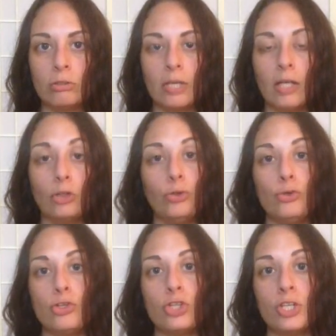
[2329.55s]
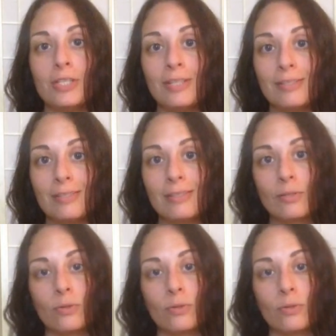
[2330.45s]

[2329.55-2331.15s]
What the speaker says: That includes Jesus